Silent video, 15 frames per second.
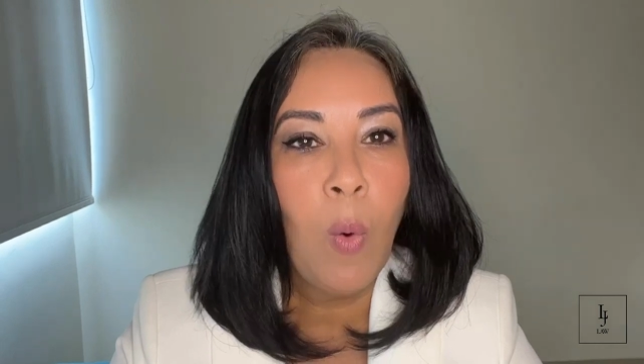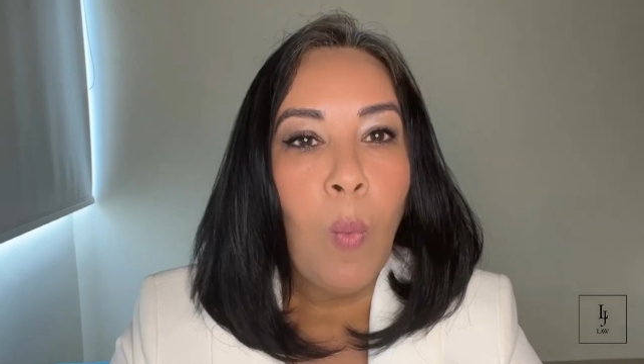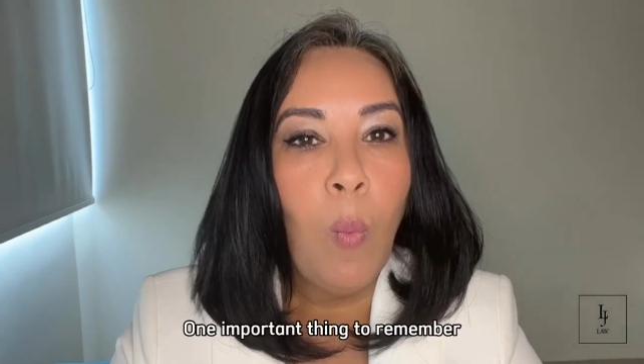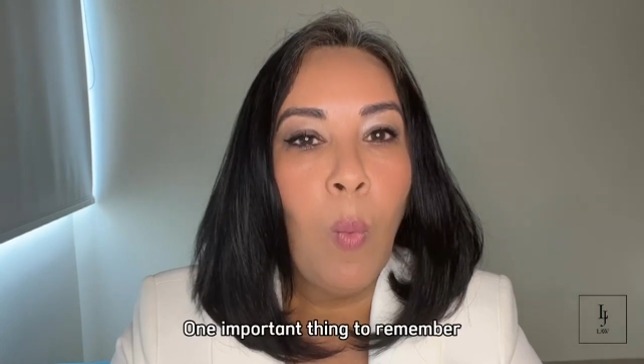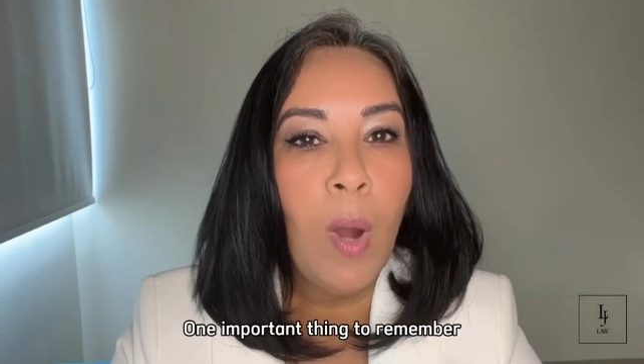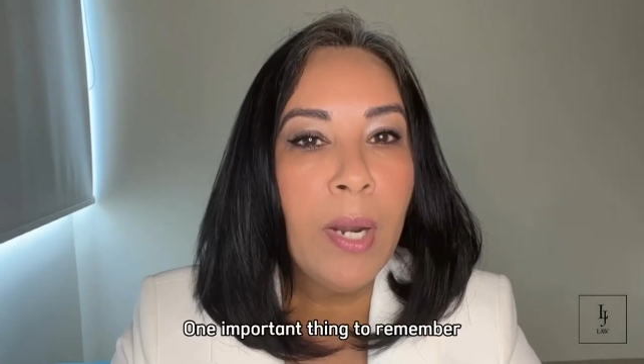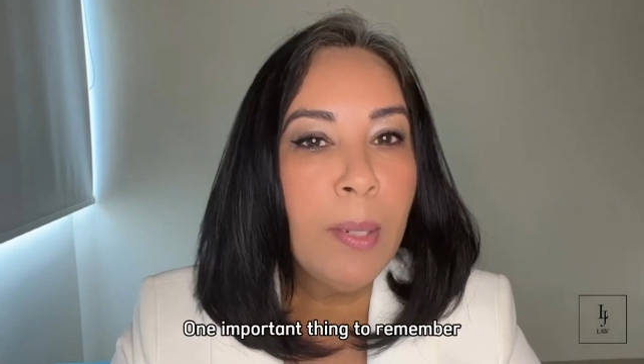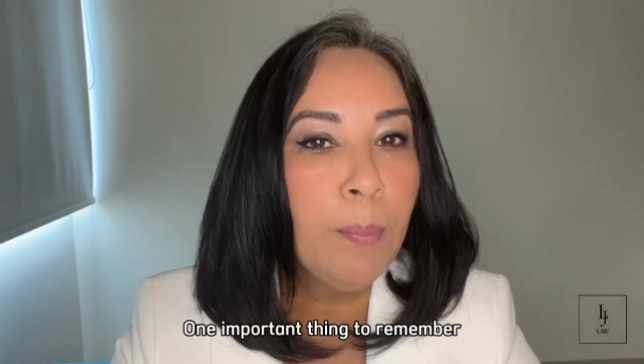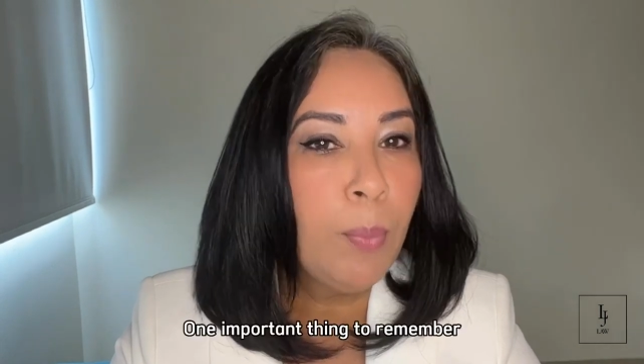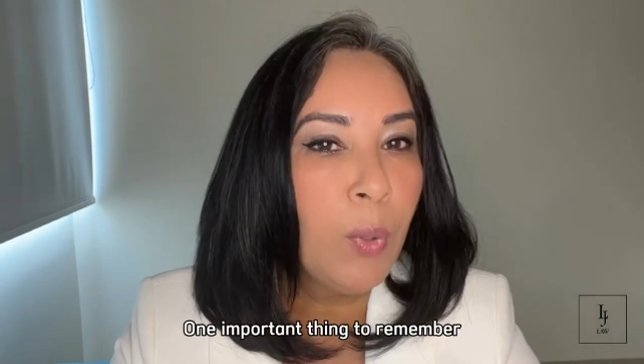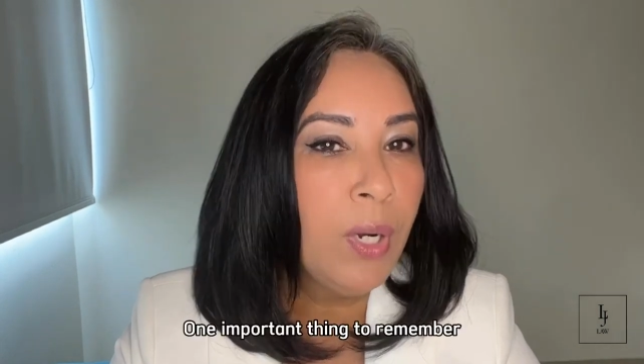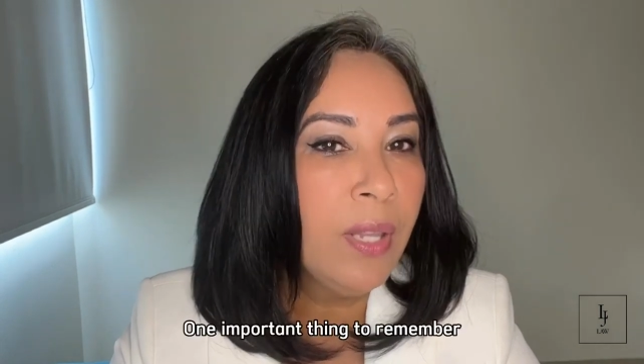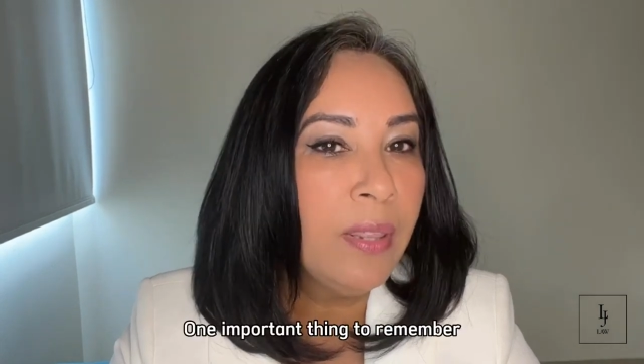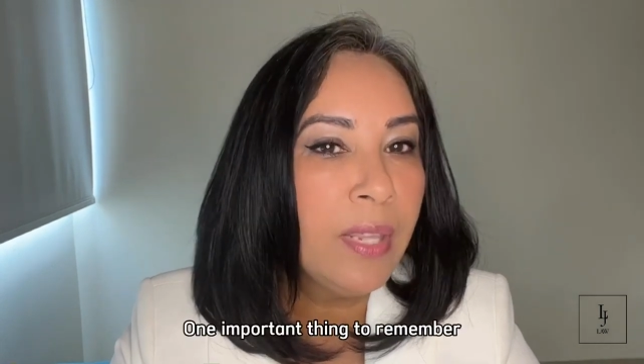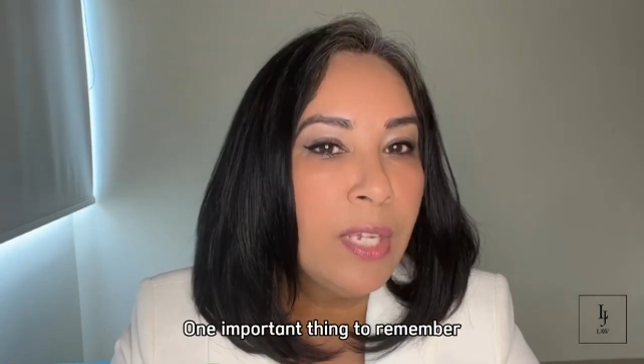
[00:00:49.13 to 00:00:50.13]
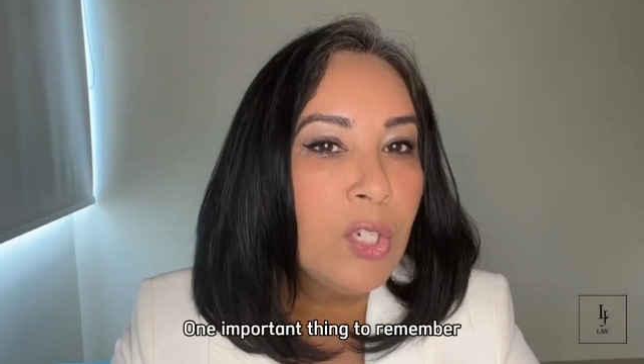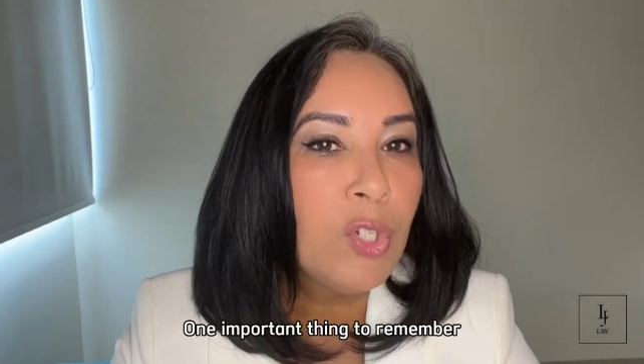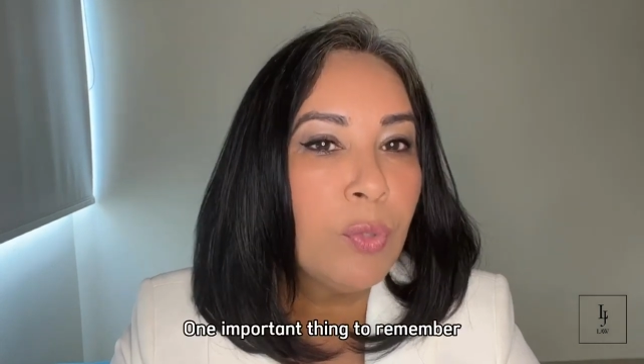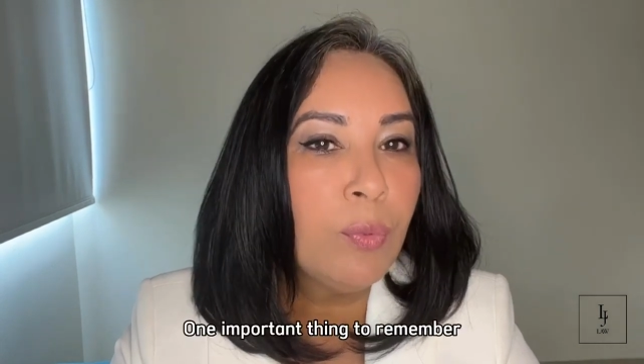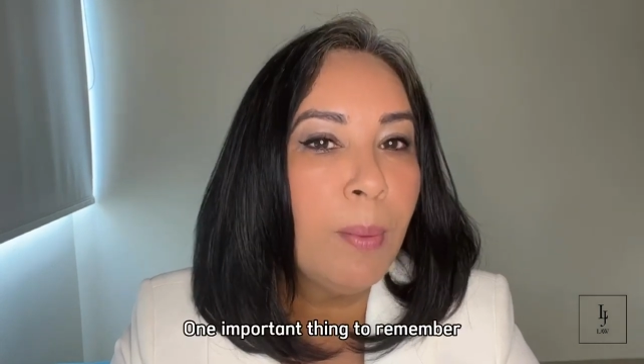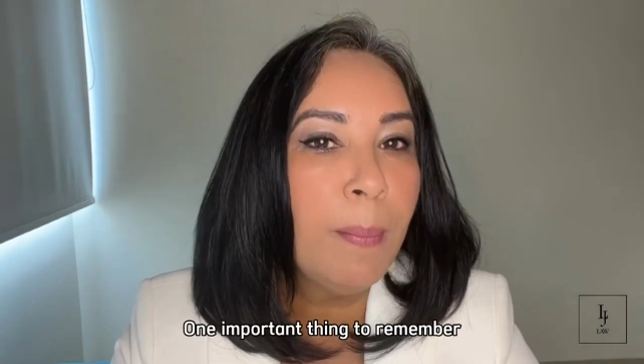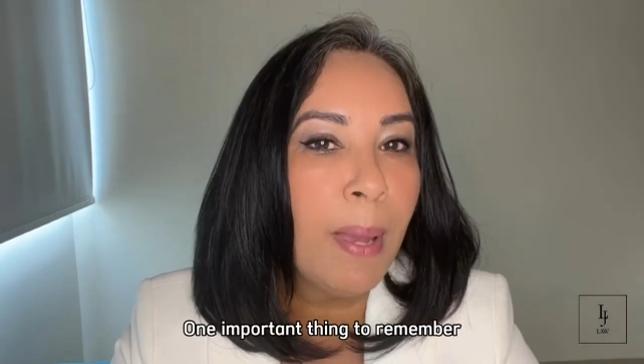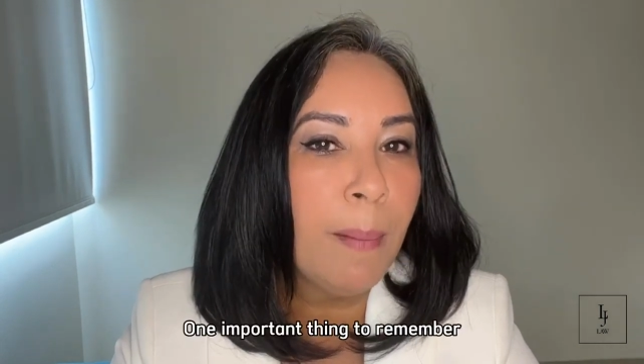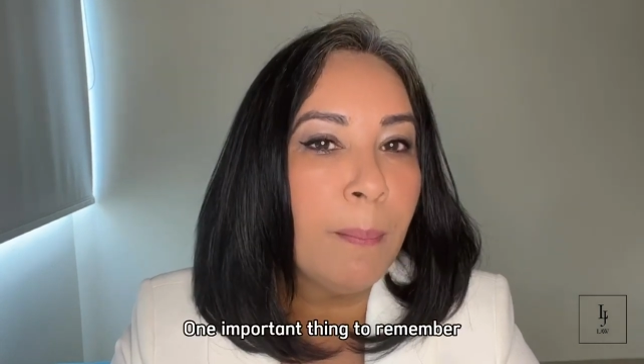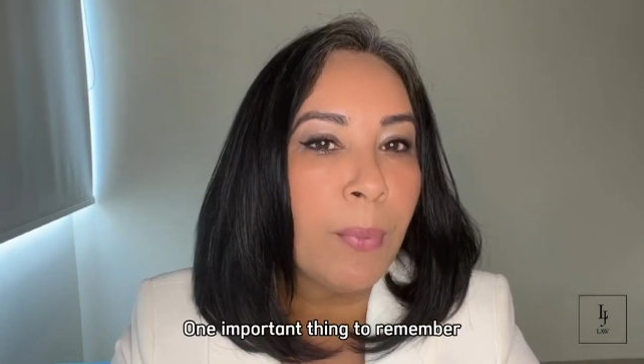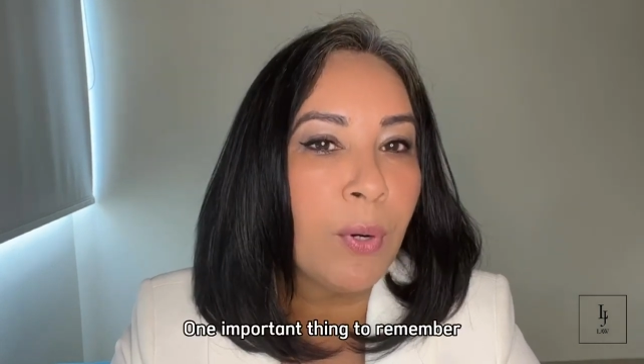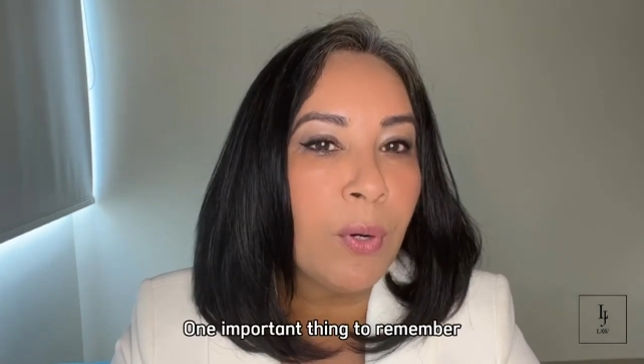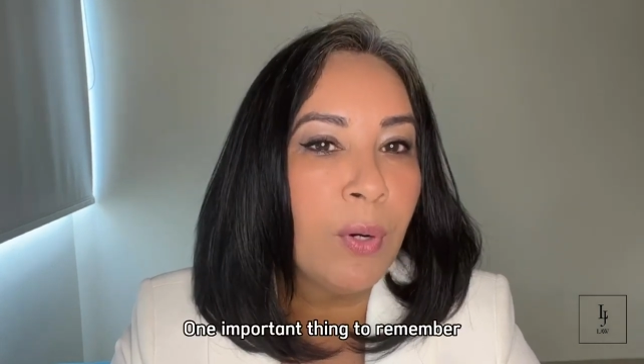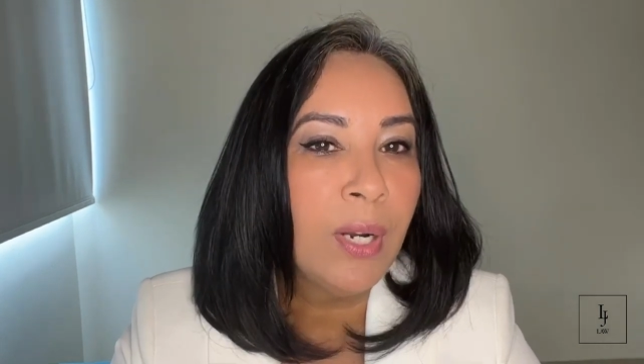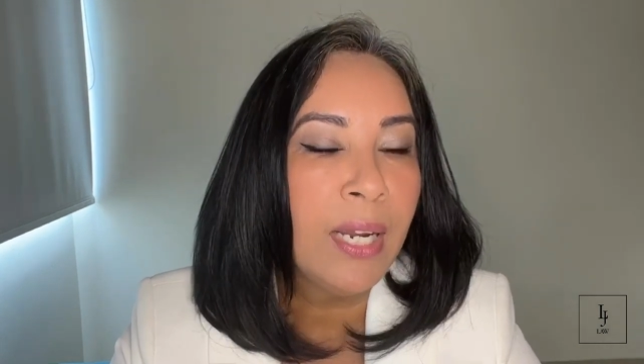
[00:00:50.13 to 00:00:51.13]
One important thing to
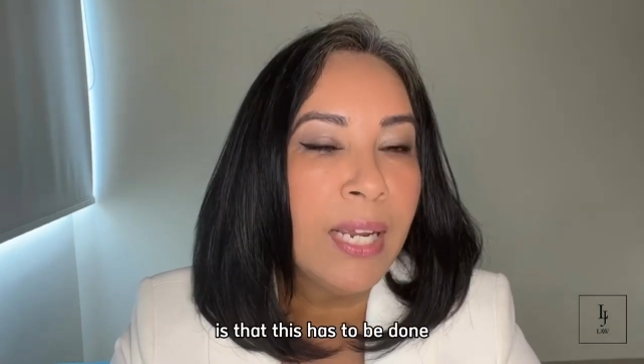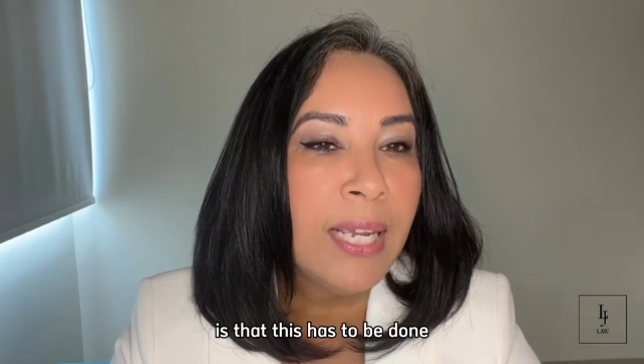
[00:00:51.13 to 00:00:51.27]
remember